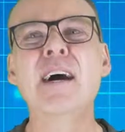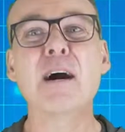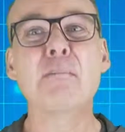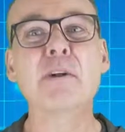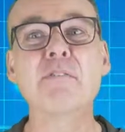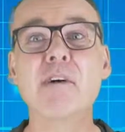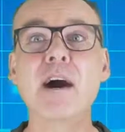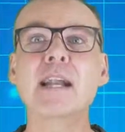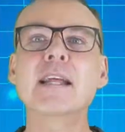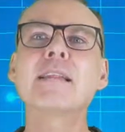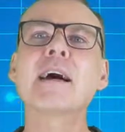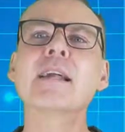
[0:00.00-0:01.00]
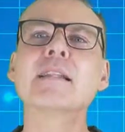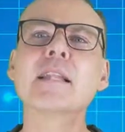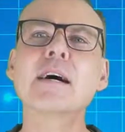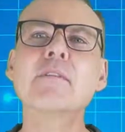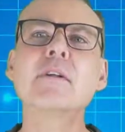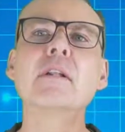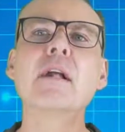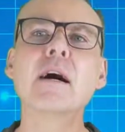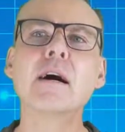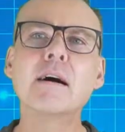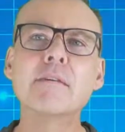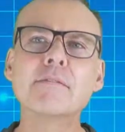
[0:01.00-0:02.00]
providing that level
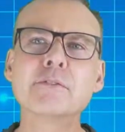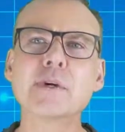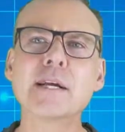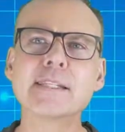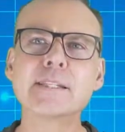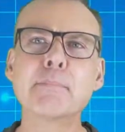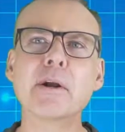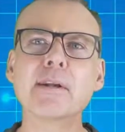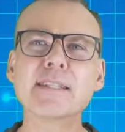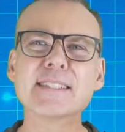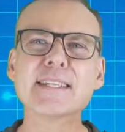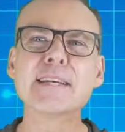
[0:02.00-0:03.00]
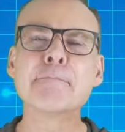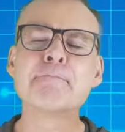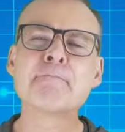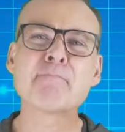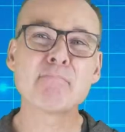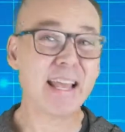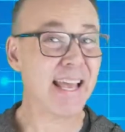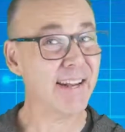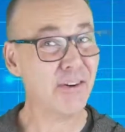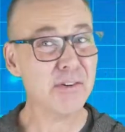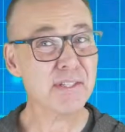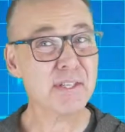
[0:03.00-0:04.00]
of transparency. And
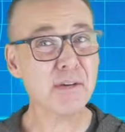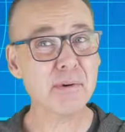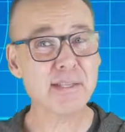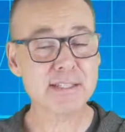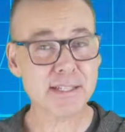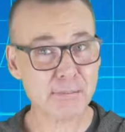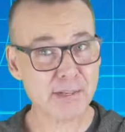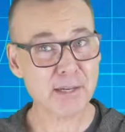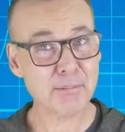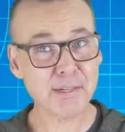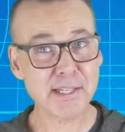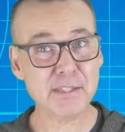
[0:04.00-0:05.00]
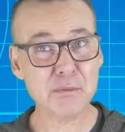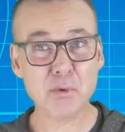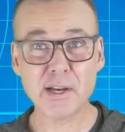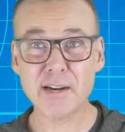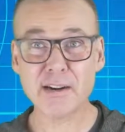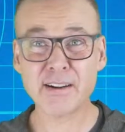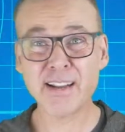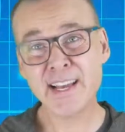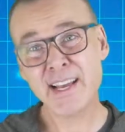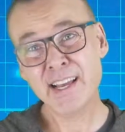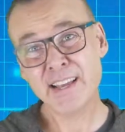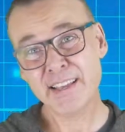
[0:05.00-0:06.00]
also in some companies where
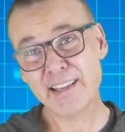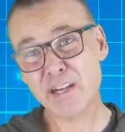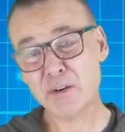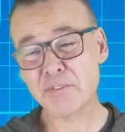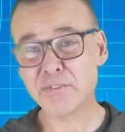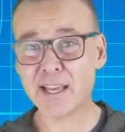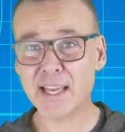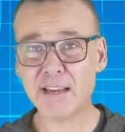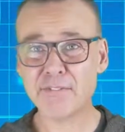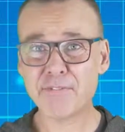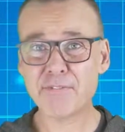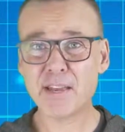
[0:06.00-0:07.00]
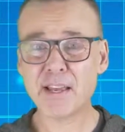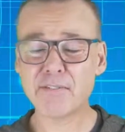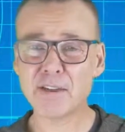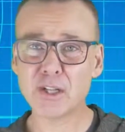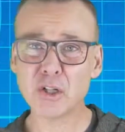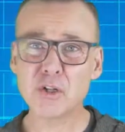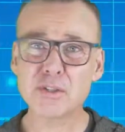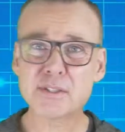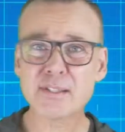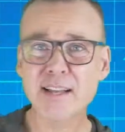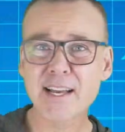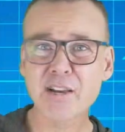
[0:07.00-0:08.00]
if it looks
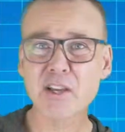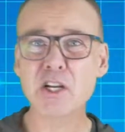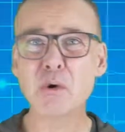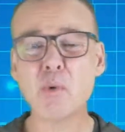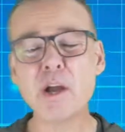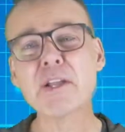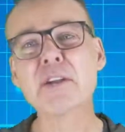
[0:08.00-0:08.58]
like what